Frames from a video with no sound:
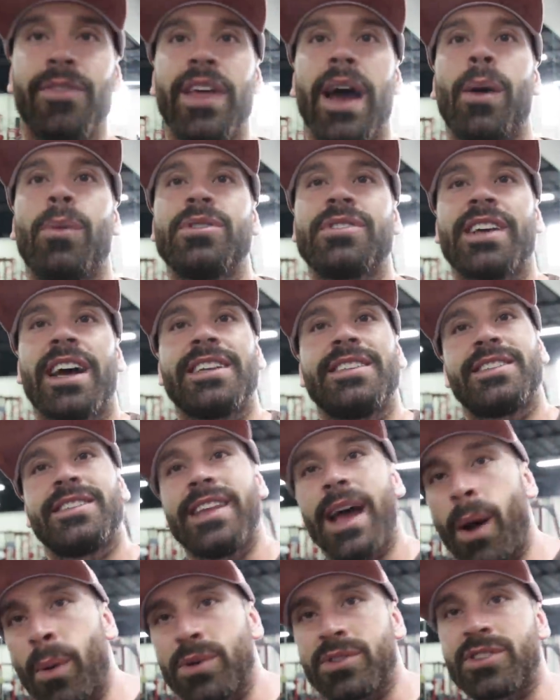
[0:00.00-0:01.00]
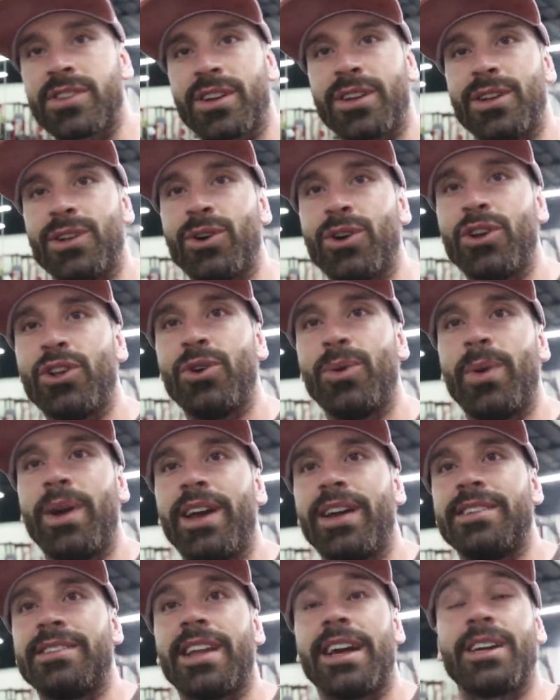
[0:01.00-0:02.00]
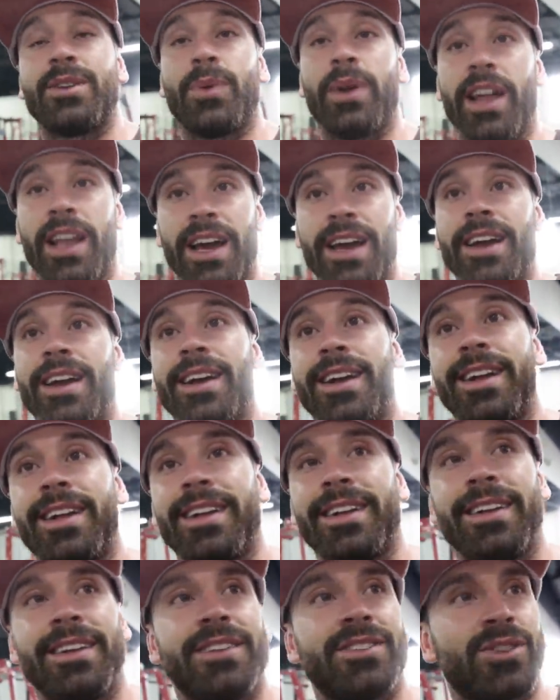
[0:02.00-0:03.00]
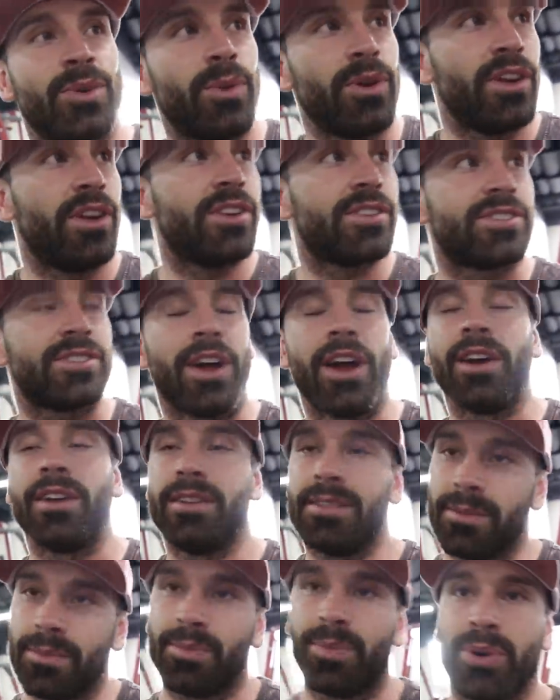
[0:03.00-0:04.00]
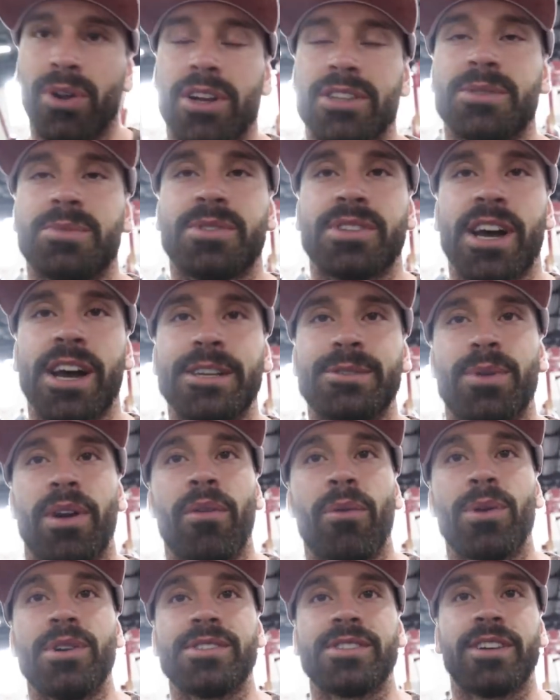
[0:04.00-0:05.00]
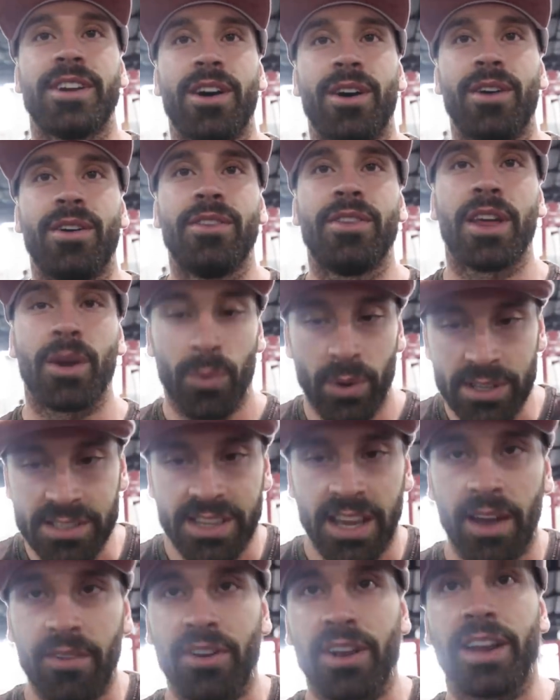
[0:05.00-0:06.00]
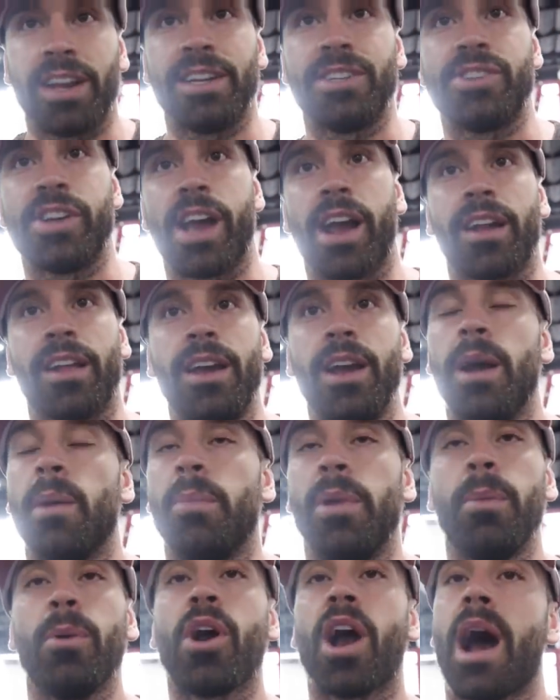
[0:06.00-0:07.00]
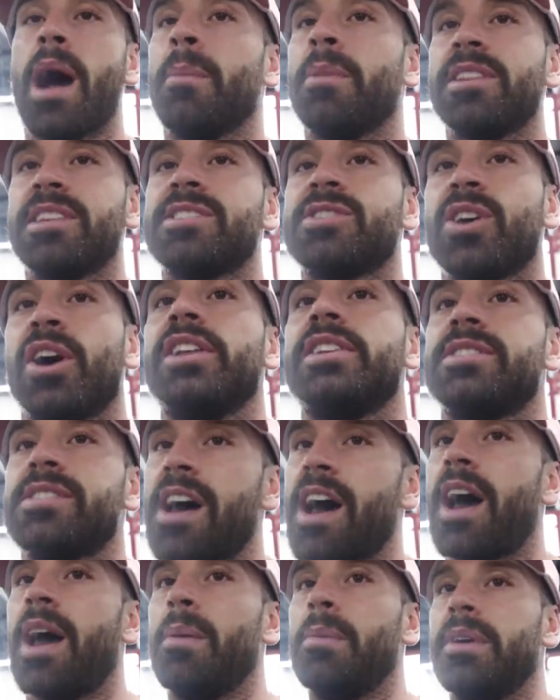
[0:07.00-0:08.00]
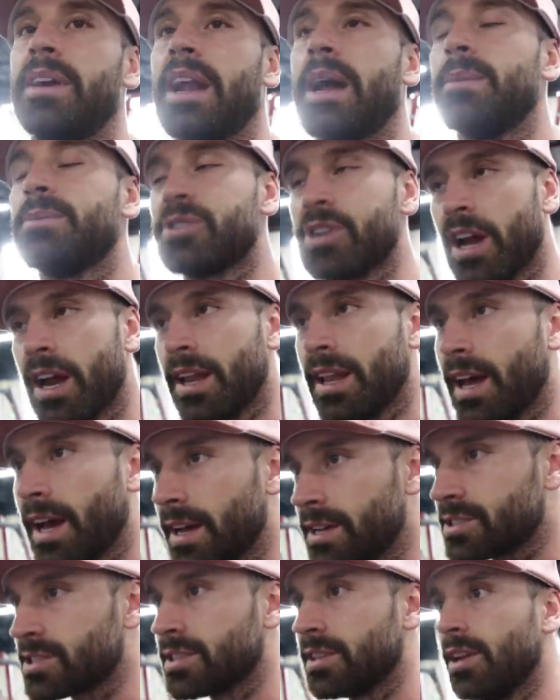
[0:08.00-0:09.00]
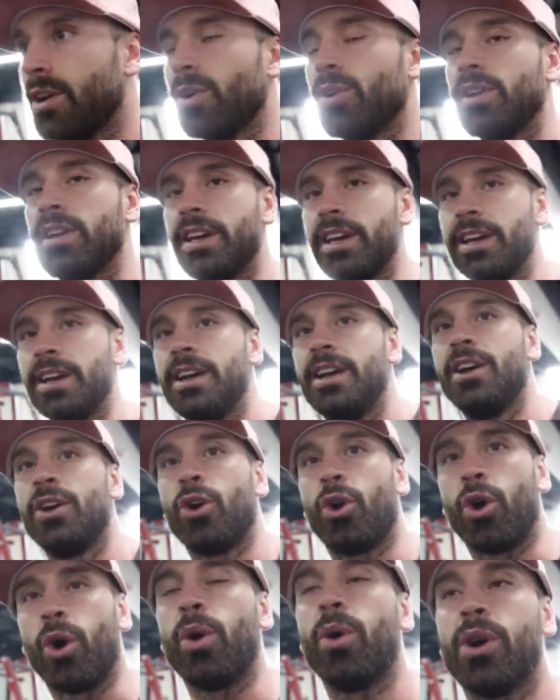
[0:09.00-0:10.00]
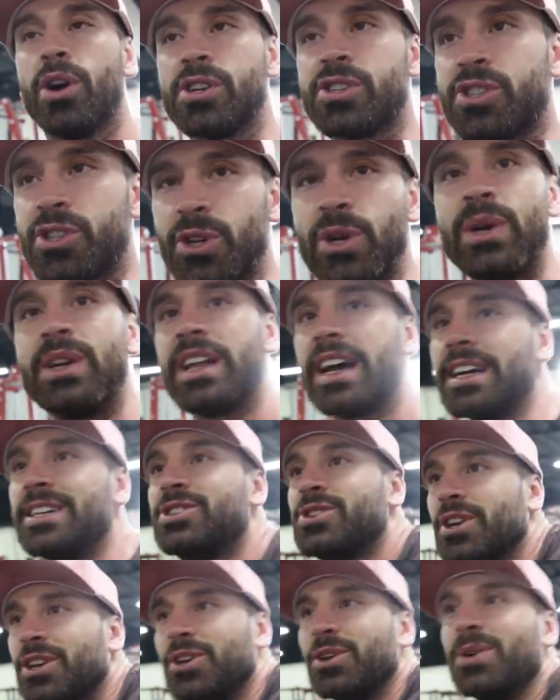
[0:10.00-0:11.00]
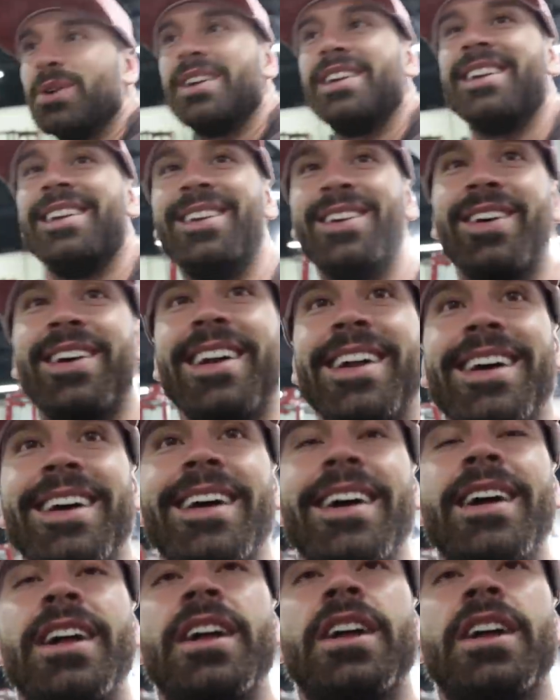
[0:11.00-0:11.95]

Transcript: That was like that was to lure you in. I'm in like, so when are you gonna start put on some size, but everyone wants to know. Like, when is Kev gonna get jacked? Uh, People comment this all the time, and I'm trying to like slowly coerce you, like trick you into doing it.